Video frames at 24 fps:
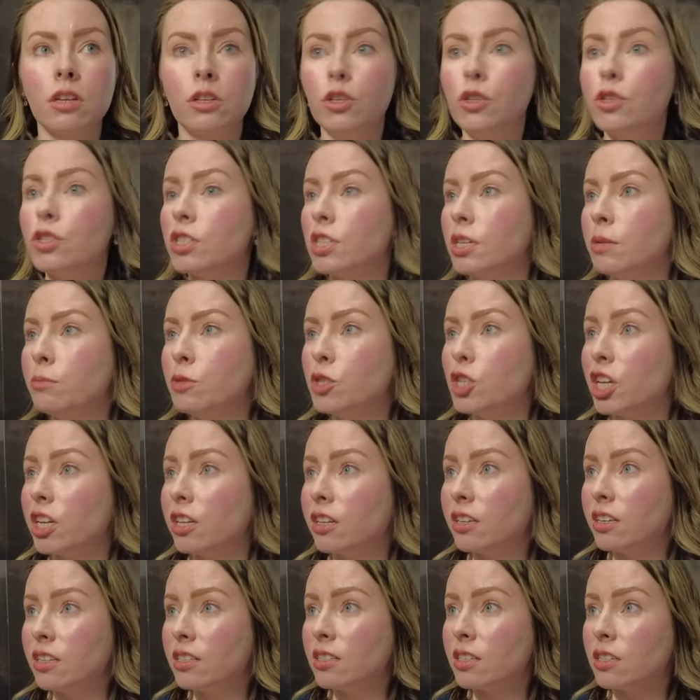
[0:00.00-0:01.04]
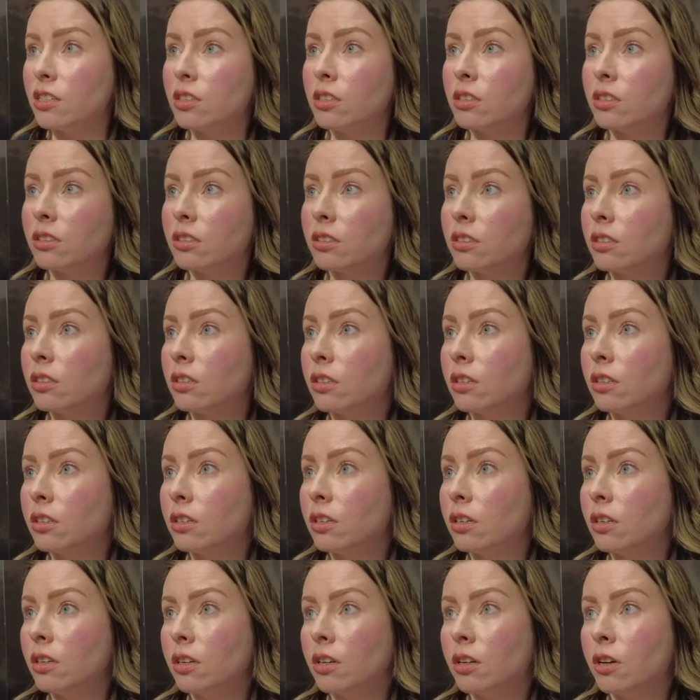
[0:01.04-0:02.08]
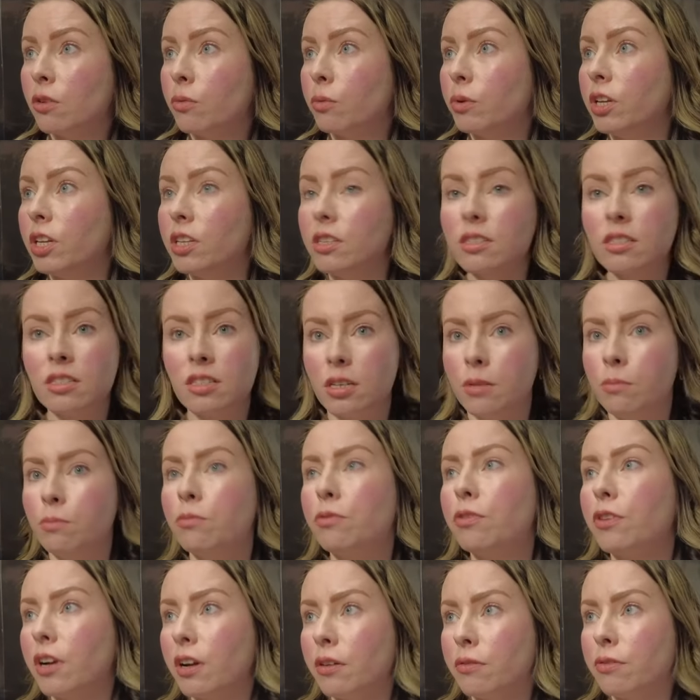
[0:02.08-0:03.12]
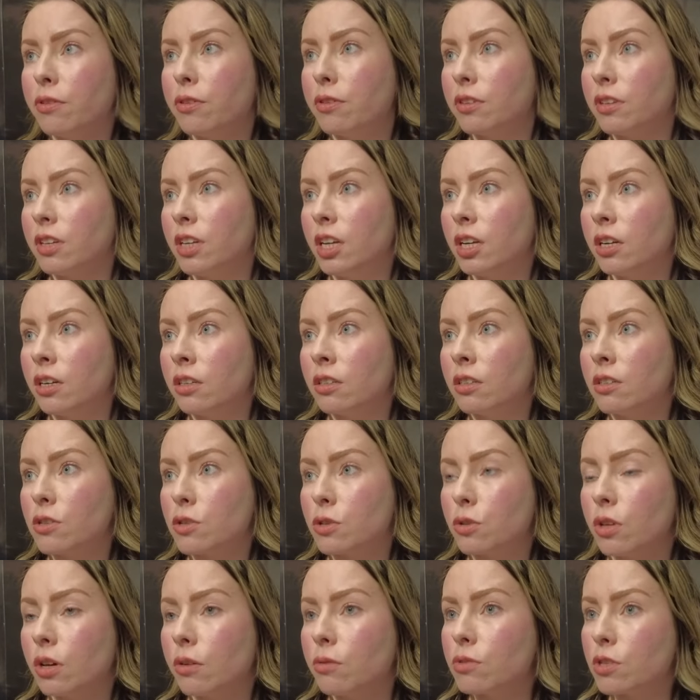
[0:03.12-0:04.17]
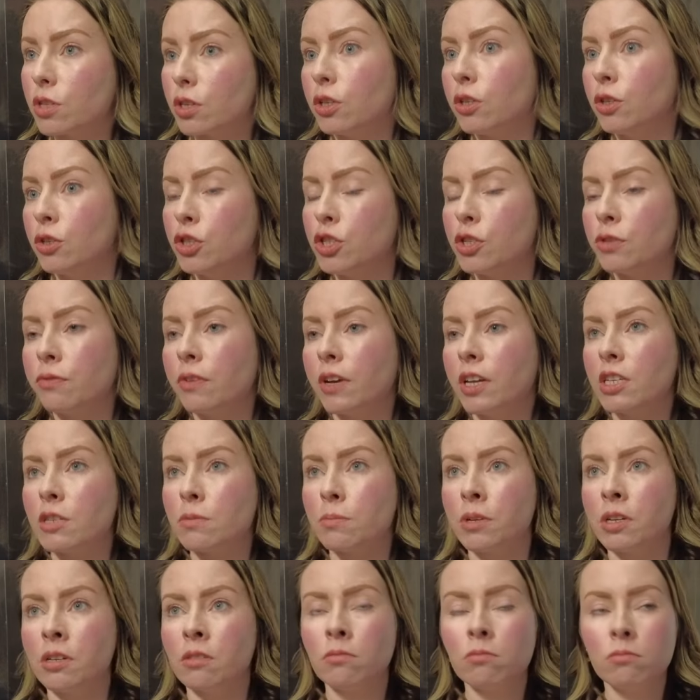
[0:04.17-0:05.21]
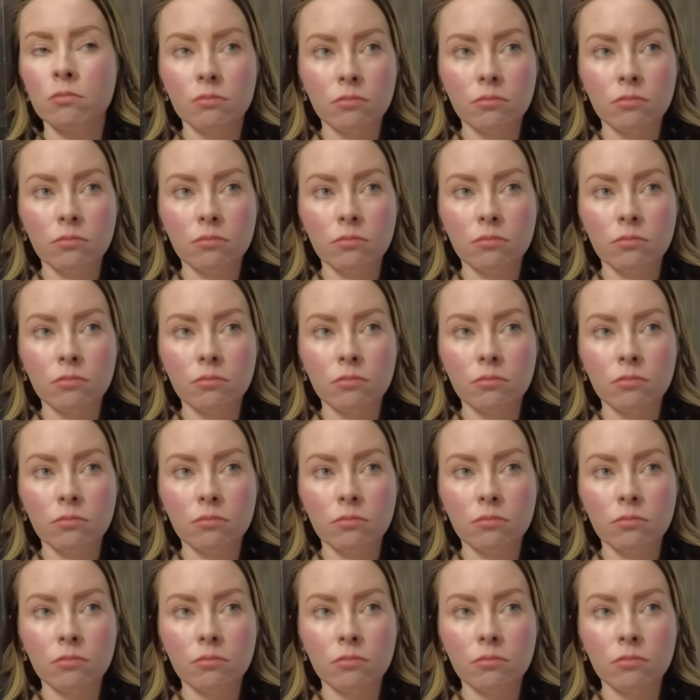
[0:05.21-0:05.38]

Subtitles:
a new steam generator. We need steam for everything here, so that was a huge investment.